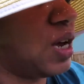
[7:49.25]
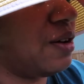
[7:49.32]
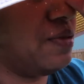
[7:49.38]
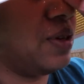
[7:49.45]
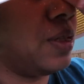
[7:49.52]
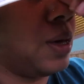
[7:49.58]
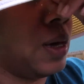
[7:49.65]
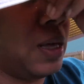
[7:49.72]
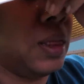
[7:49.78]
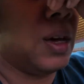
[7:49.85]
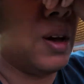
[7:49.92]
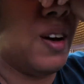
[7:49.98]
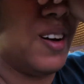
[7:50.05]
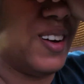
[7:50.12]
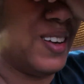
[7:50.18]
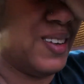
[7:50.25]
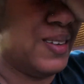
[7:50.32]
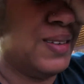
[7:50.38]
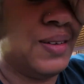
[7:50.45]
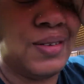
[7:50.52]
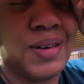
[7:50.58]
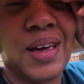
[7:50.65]
everything in the garden.
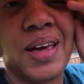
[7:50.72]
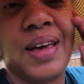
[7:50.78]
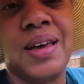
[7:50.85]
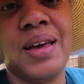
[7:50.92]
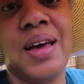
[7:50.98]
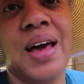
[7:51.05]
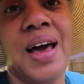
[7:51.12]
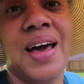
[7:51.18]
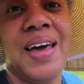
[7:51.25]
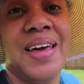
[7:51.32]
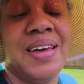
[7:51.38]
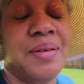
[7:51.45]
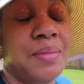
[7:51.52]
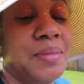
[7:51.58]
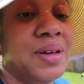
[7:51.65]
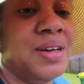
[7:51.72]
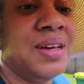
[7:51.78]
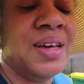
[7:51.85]
Okay, I am